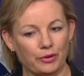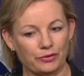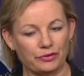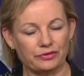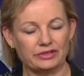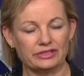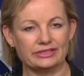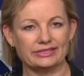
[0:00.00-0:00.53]

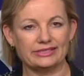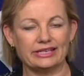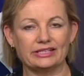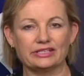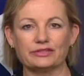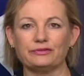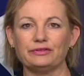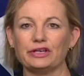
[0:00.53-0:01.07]
both
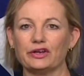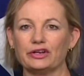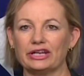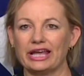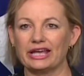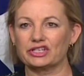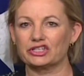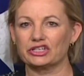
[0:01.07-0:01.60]
Senator
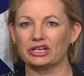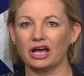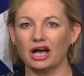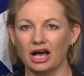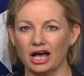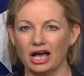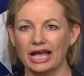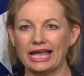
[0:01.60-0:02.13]
Fiona Nash and
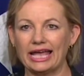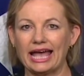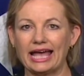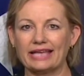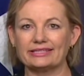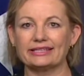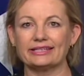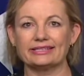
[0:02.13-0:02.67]
I
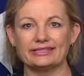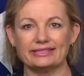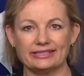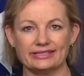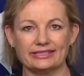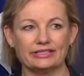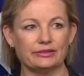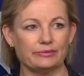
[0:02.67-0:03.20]
as
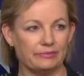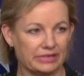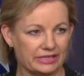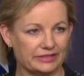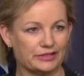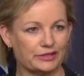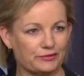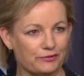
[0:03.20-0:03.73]
Assistant
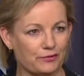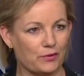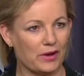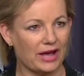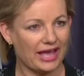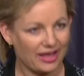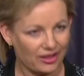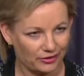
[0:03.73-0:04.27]
Minister
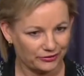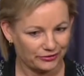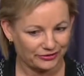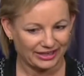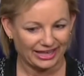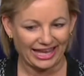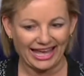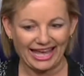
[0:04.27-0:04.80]
for
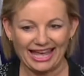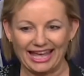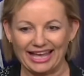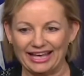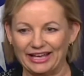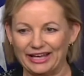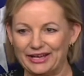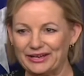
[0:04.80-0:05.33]
Health.
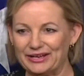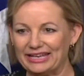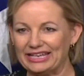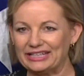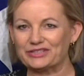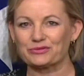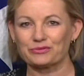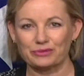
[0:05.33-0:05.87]

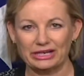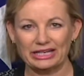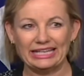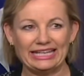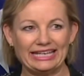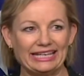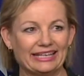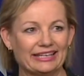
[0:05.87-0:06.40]
It's
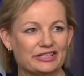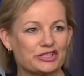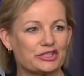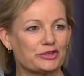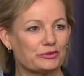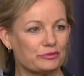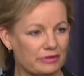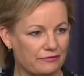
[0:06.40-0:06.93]
really
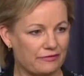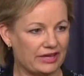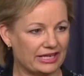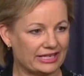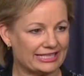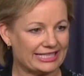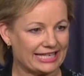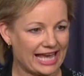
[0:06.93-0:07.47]

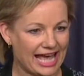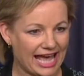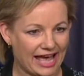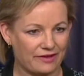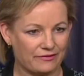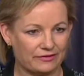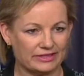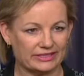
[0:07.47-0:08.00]
terrific to
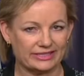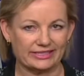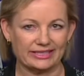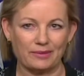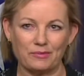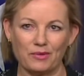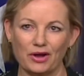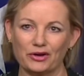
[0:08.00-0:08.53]
have
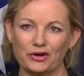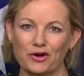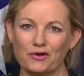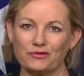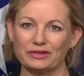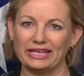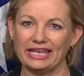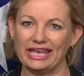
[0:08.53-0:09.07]
someone
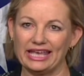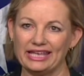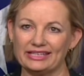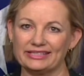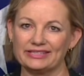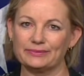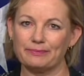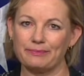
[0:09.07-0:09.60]
of
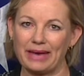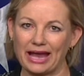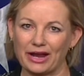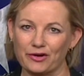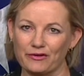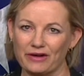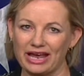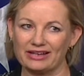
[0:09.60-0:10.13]
Ken's
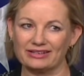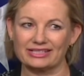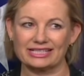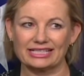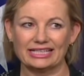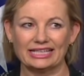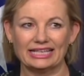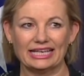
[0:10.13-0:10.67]

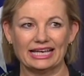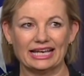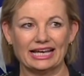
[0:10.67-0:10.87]
background,